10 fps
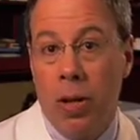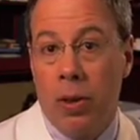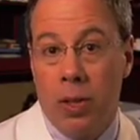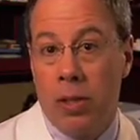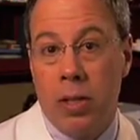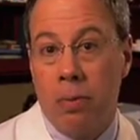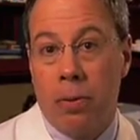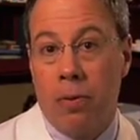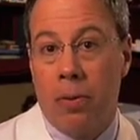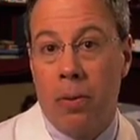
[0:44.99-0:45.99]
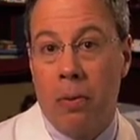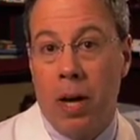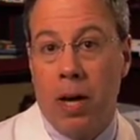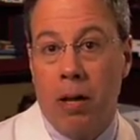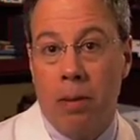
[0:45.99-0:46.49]
than simply from the
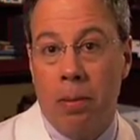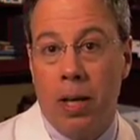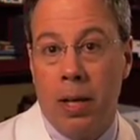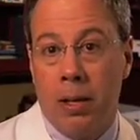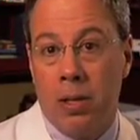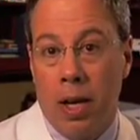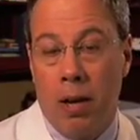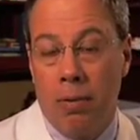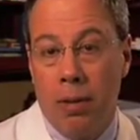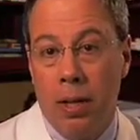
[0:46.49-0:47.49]
myeloma itself.